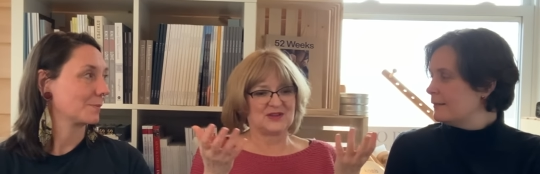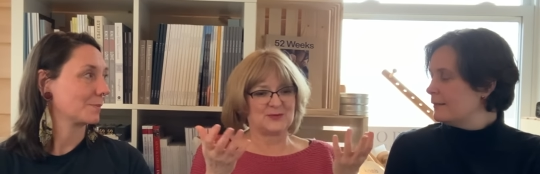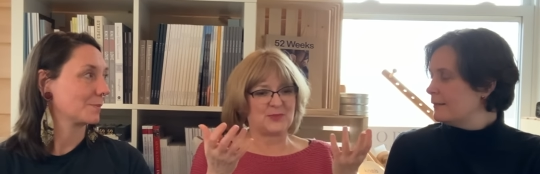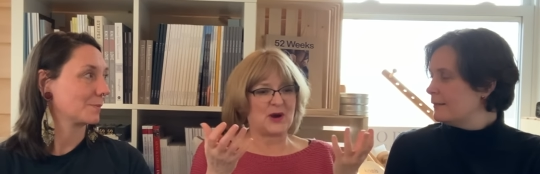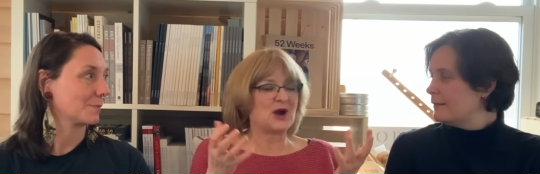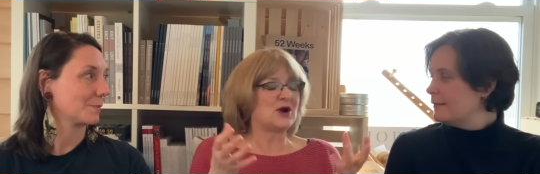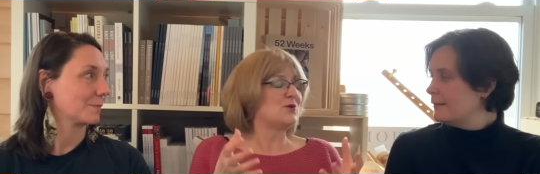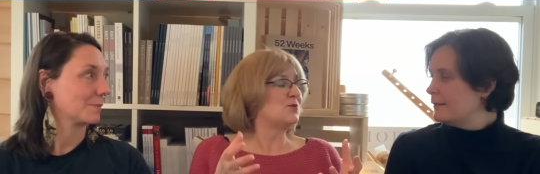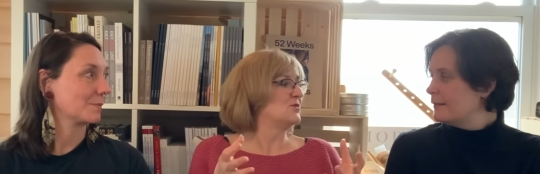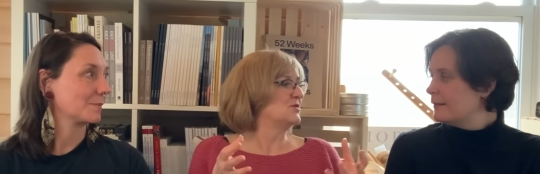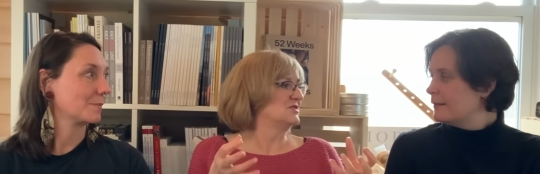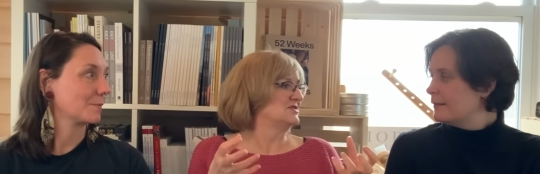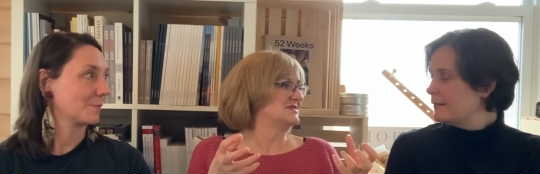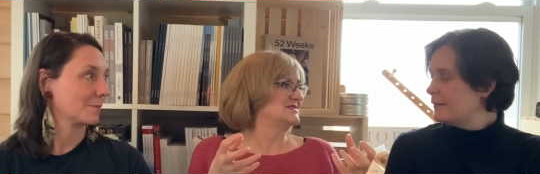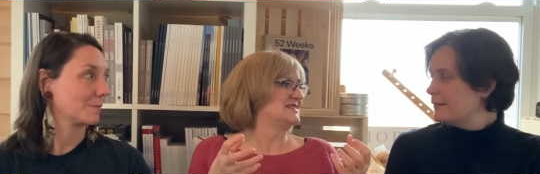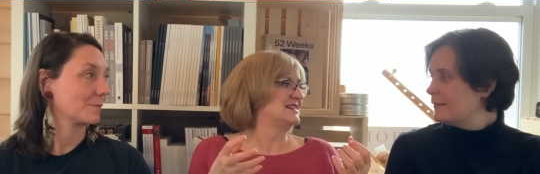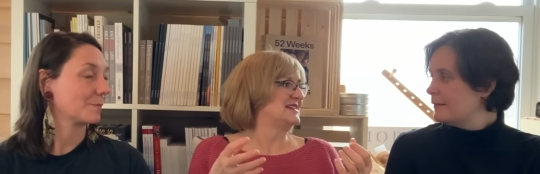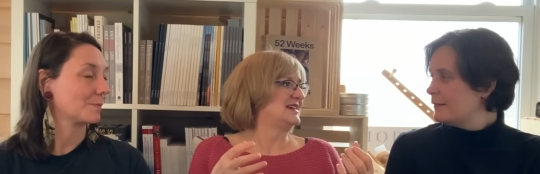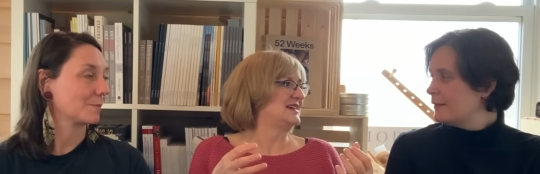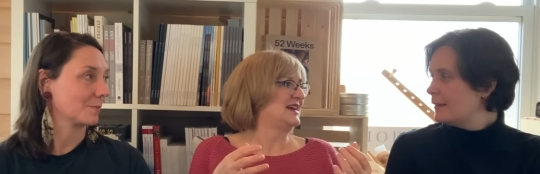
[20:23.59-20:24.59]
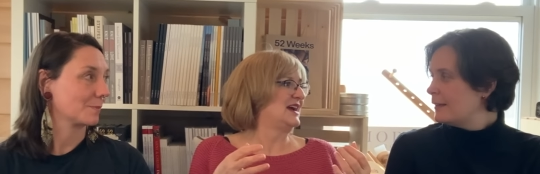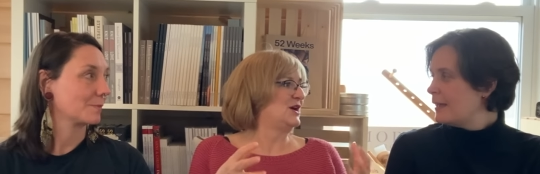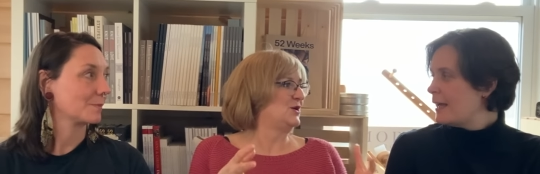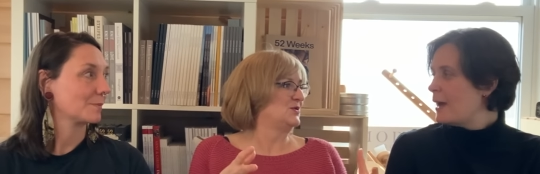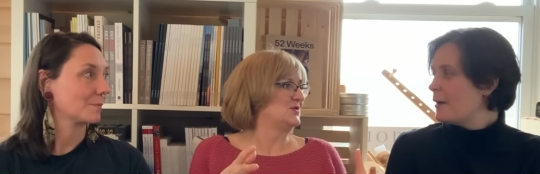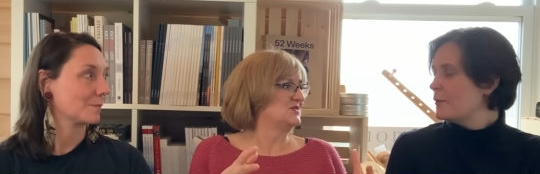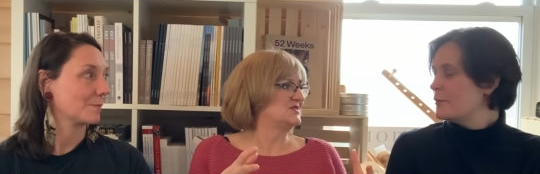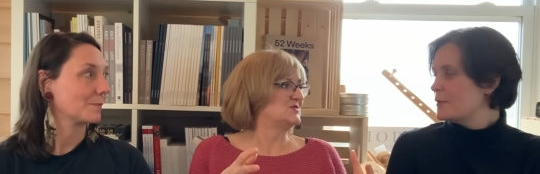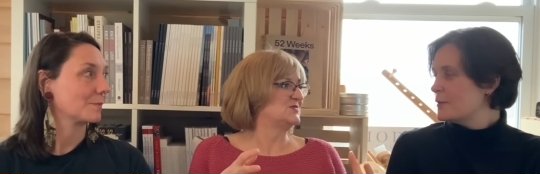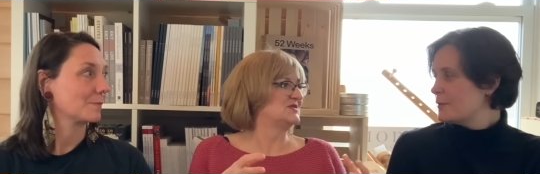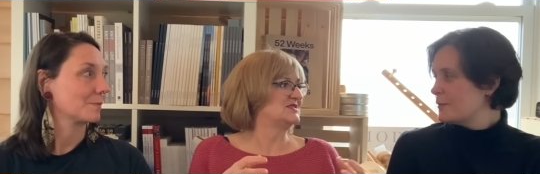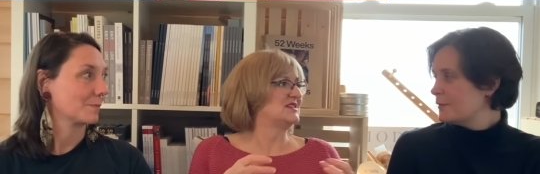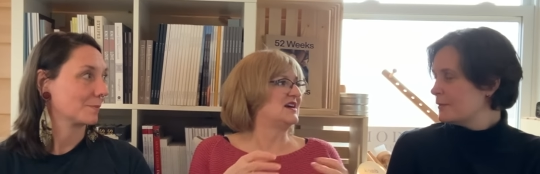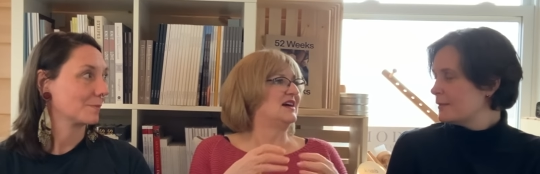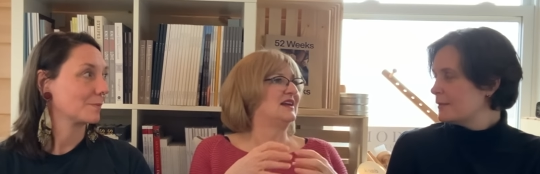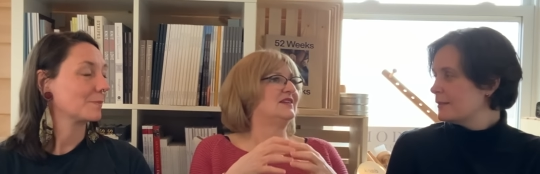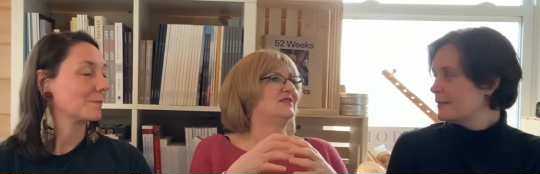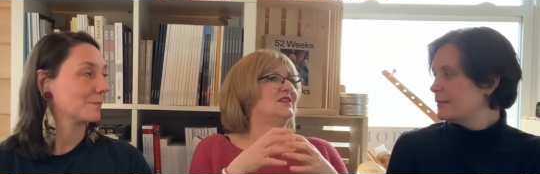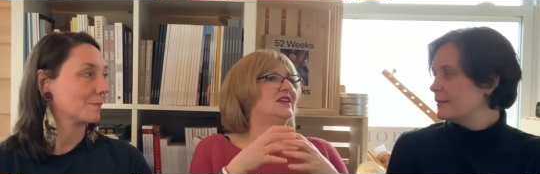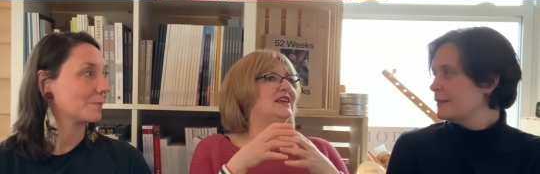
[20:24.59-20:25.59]
Speaker 1: park warden's house was
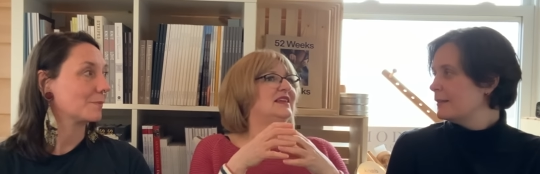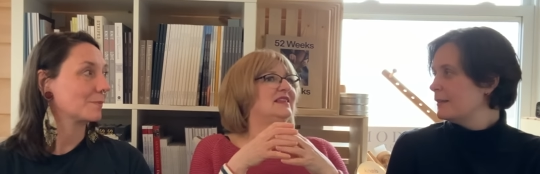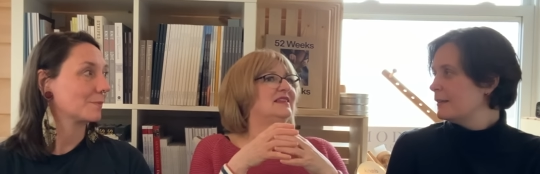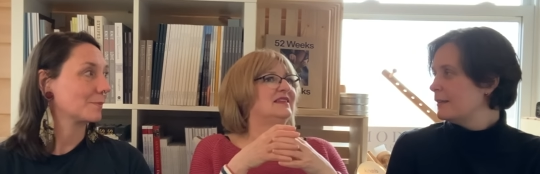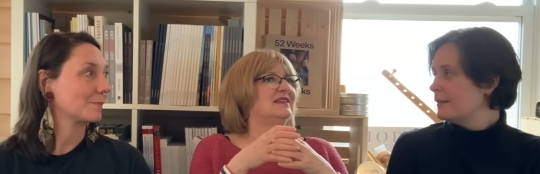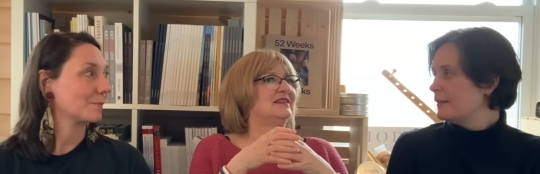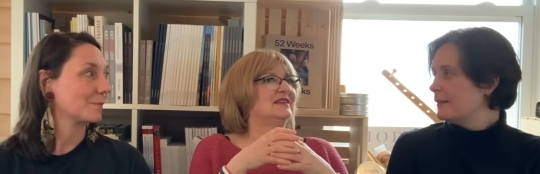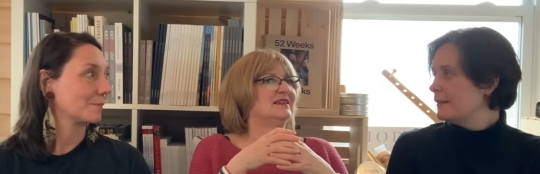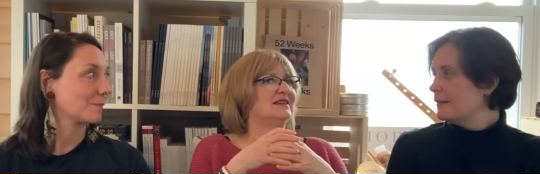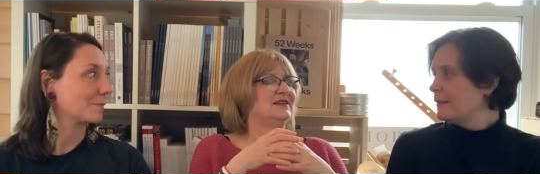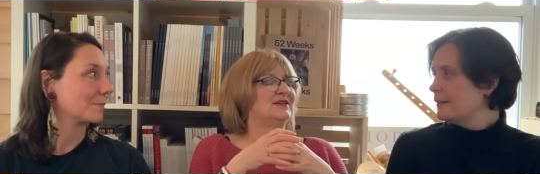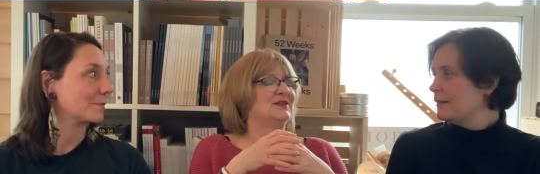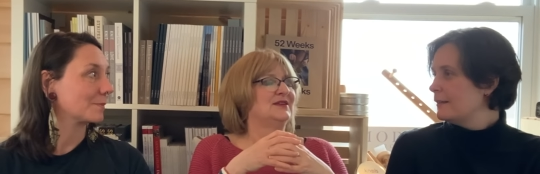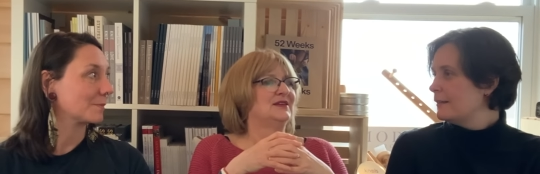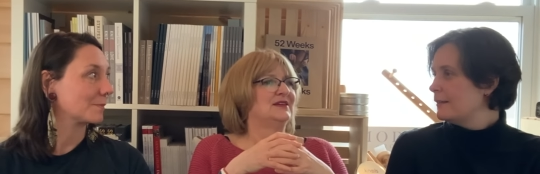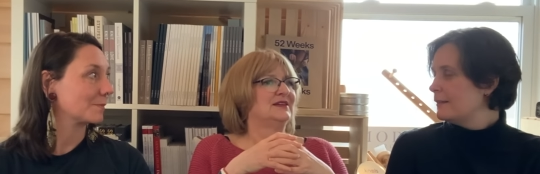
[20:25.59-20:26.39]
kind of like the